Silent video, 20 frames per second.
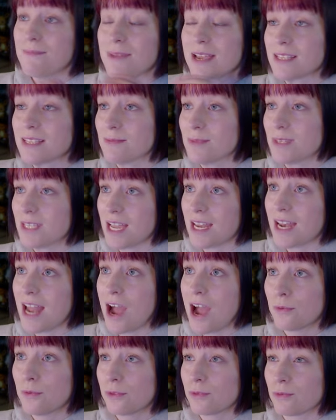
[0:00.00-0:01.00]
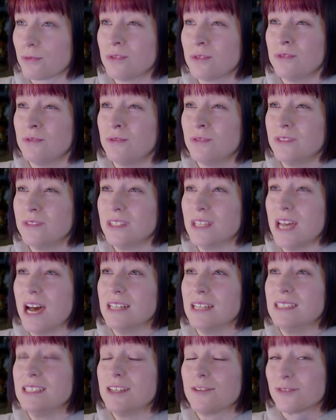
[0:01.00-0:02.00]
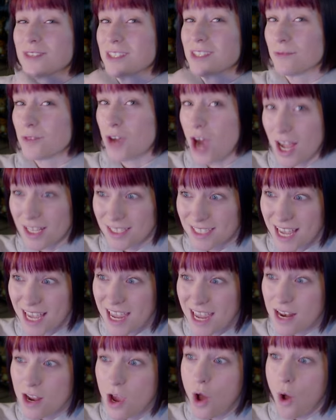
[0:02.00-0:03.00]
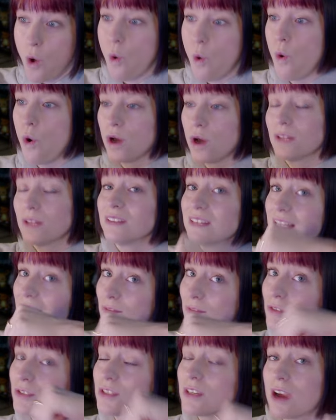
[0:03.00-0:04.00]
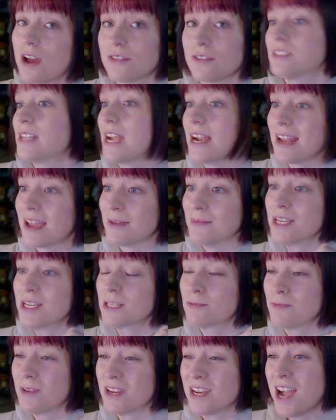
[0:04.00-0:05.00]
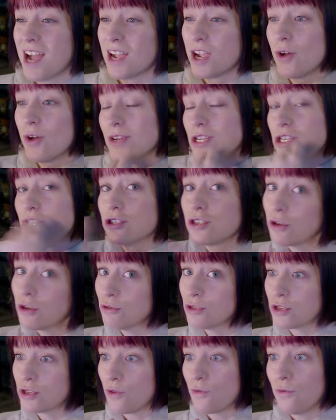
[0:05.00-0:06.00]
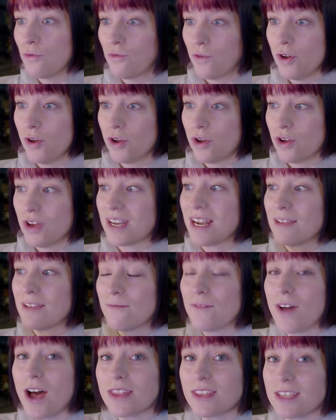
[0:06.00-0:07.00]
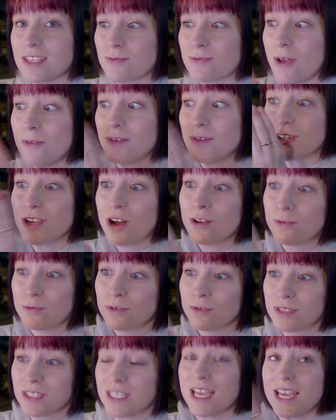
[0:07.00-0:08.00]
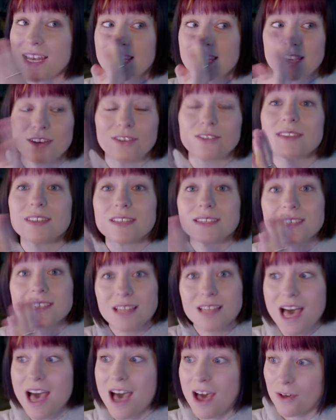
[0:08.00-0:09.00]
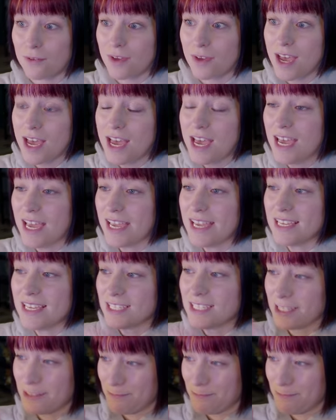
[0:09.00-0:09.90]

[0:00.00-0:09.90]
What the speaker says: him stand out through a difference of content or levels or other dynamics, but not going so full. And I felt this way when Gongwook did Kill This Love, is